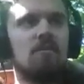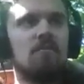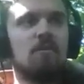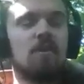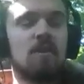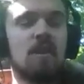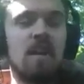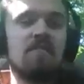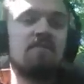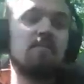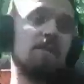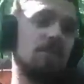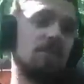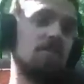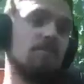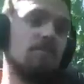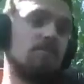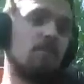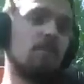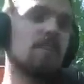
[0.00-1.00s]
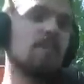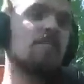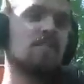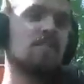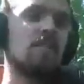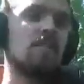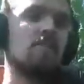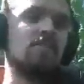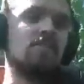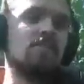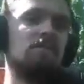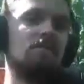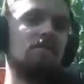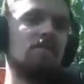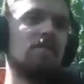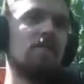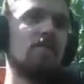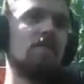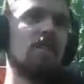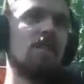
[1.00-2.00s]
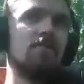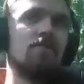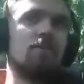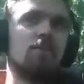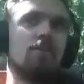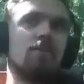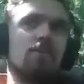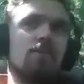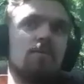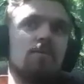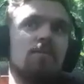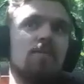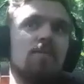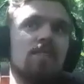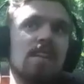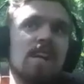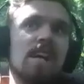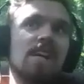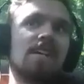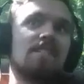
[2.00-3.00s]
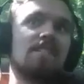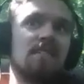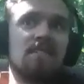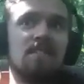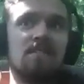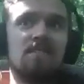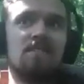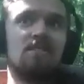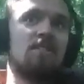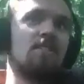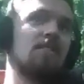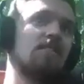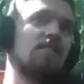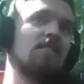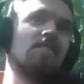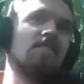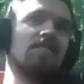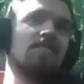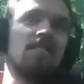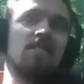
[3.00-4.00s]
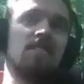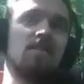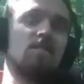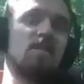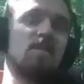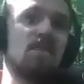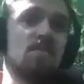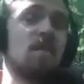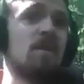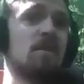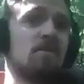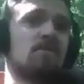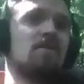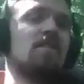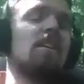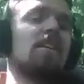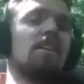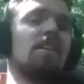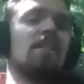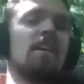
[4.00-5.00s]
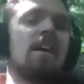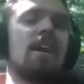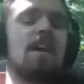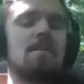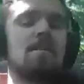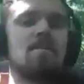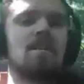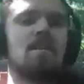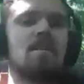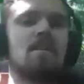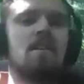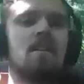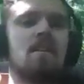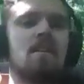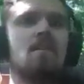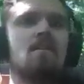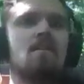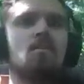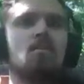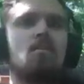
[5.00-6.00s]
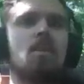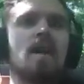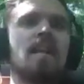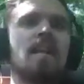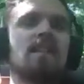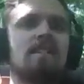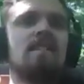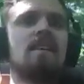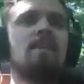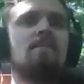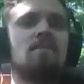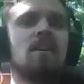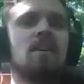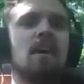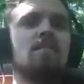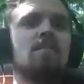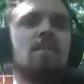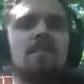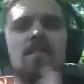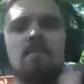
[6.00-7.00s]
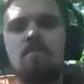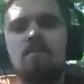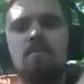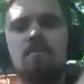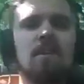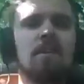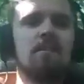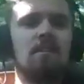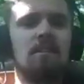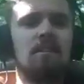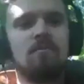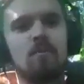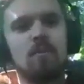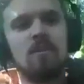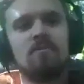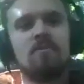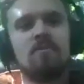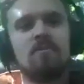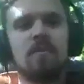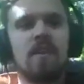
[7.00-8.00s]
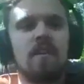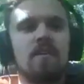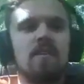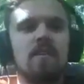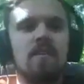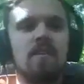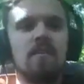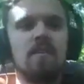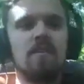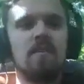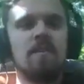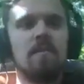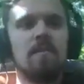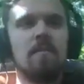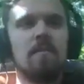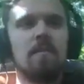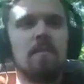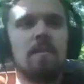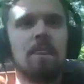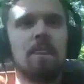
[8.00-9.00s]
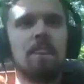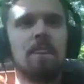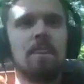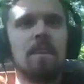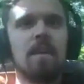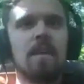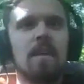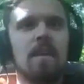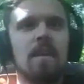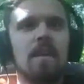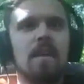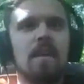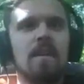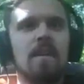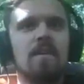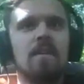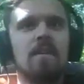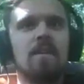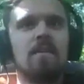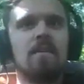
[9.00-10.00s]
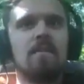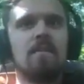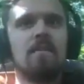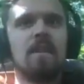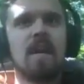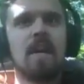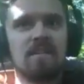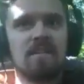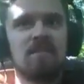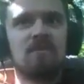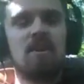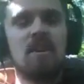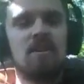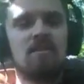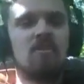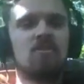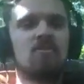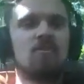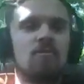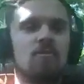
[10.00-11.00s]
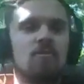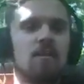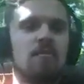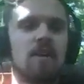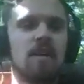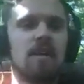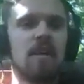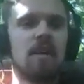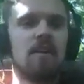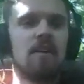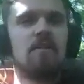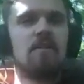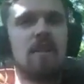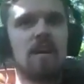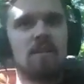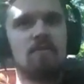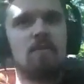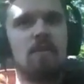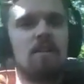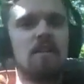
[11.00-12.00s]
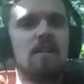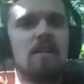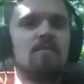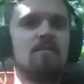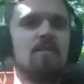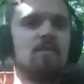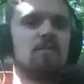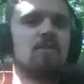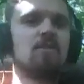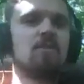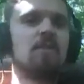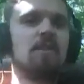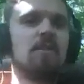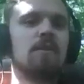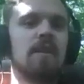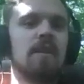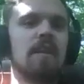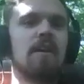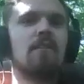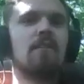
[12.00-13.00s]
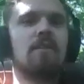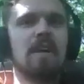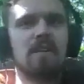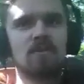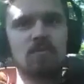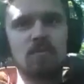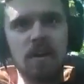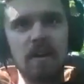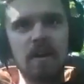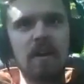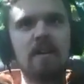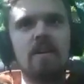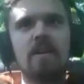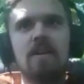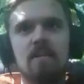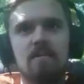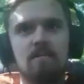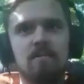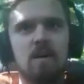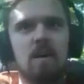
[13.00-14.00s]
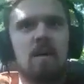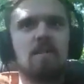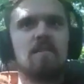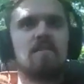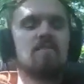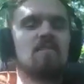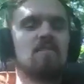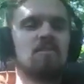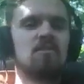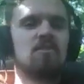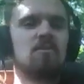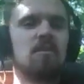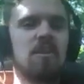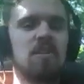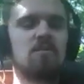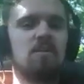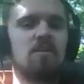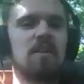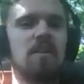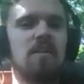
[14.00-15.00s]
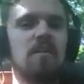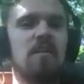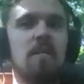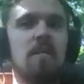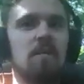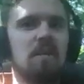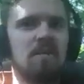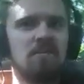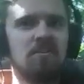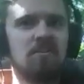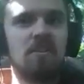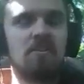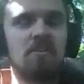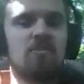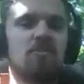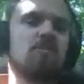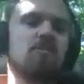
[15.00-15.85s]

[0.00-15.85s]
for the government to afford itself and for these assets and securities and these business models to not collapse, when at the same time it's completely devoid from reality? And that's the transition we're in right now. That's why things feel so weird right now. That's why bonds since 2020 have been in such